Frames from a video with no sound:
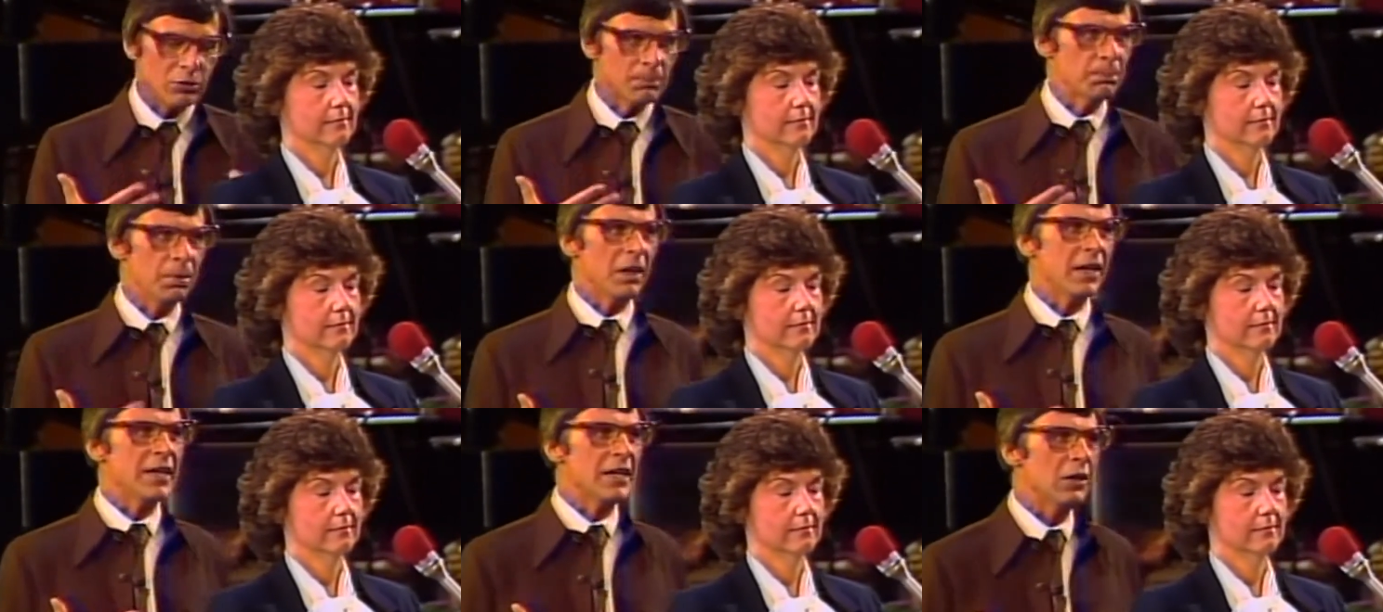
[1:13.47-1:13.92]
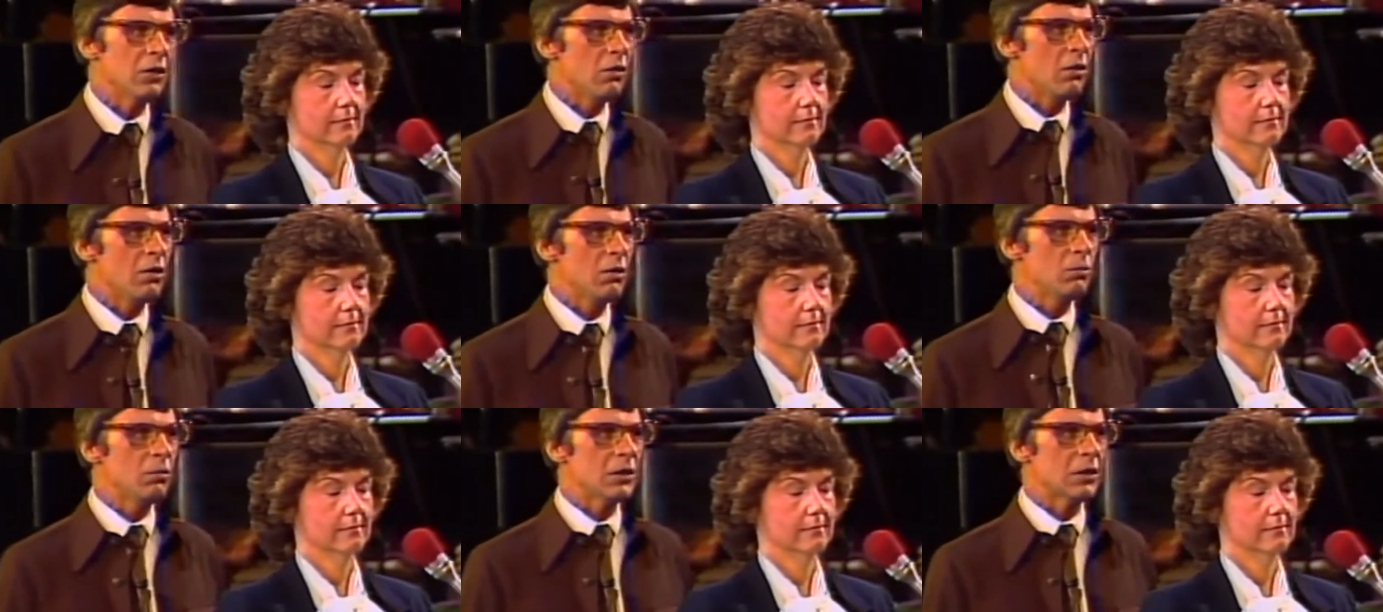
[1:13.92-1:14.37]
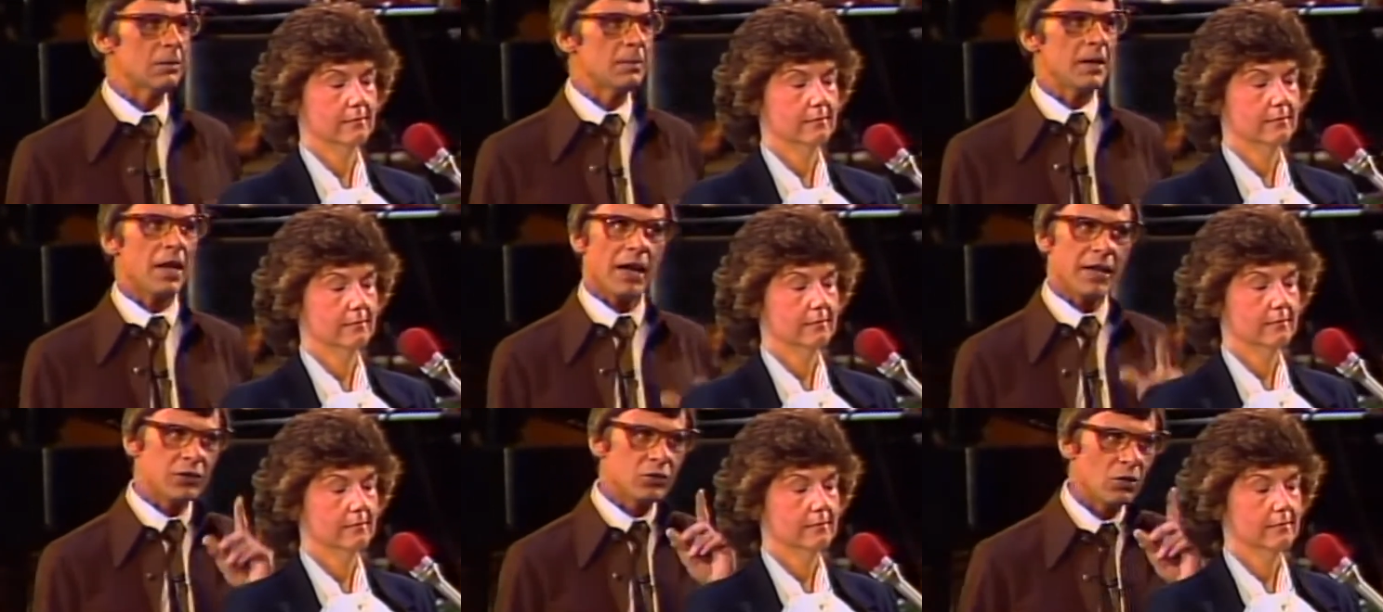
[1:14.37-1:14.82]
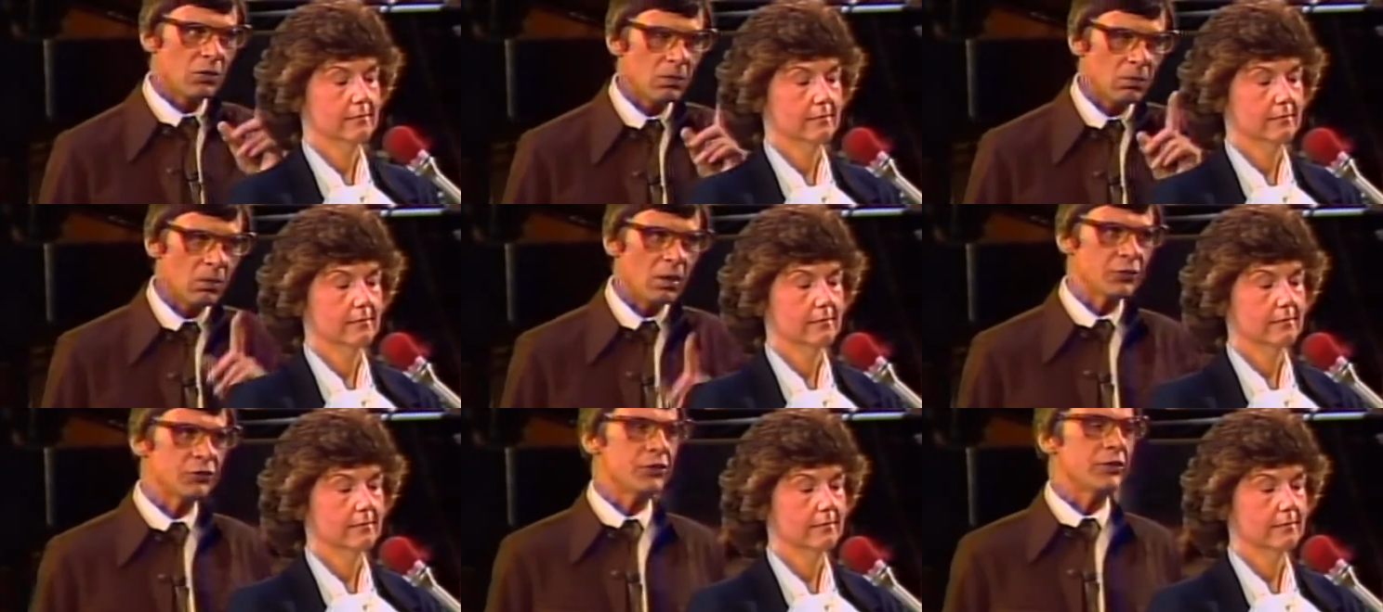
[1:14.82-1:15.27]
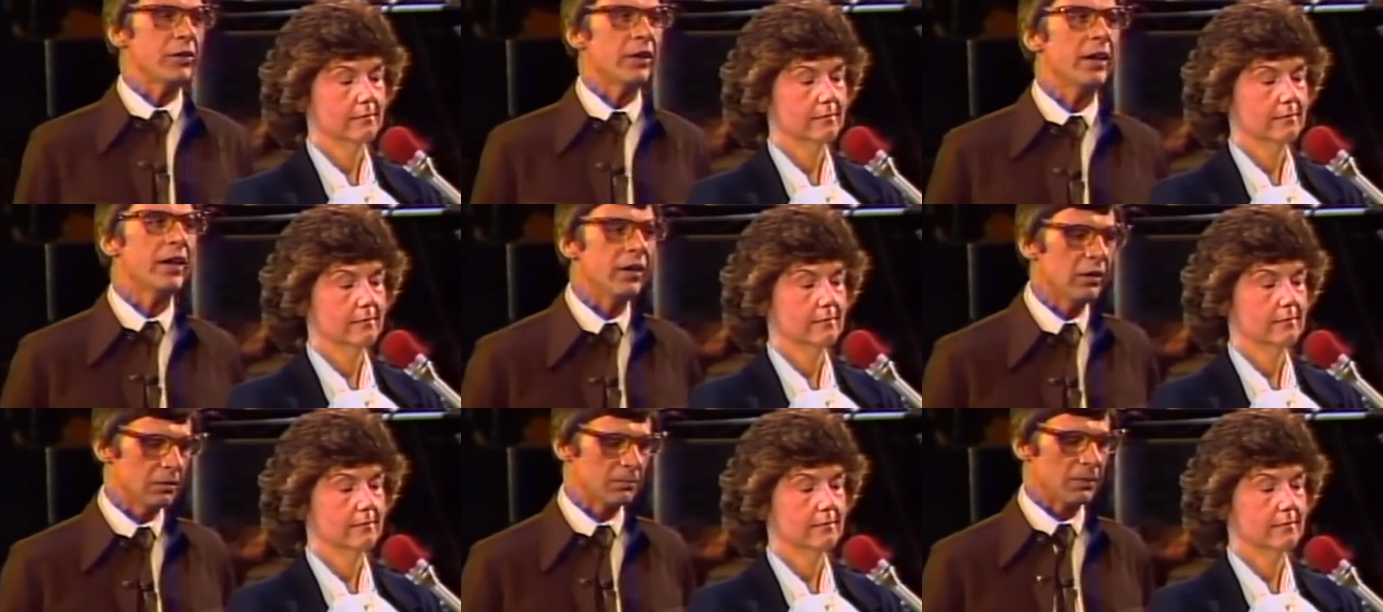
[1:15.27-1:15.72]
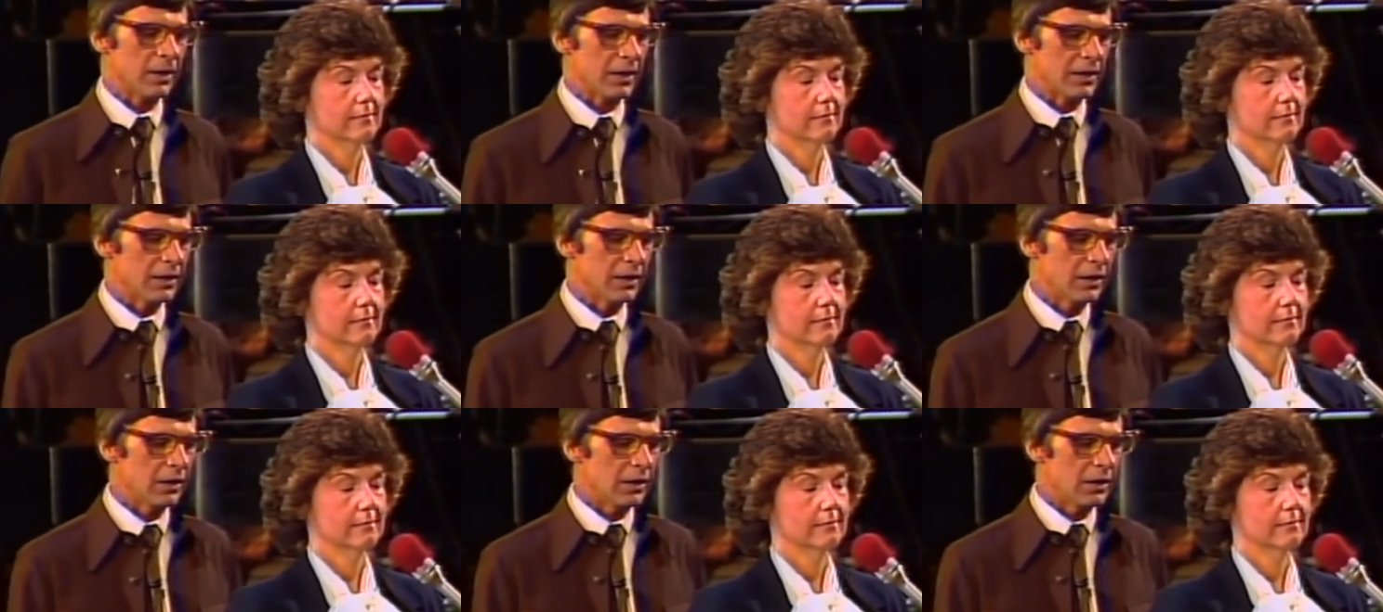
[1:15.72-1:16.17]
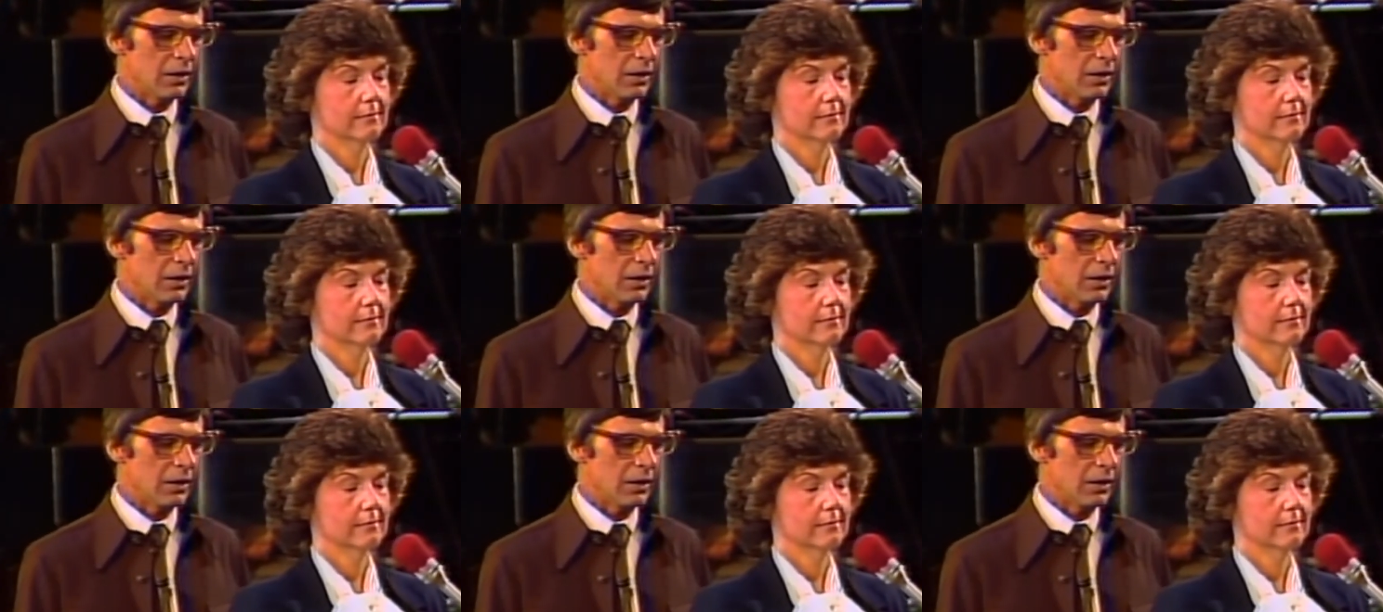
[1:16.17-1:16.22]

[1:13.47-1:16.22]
Speaker 1: to play along with me. I don't want you to help me.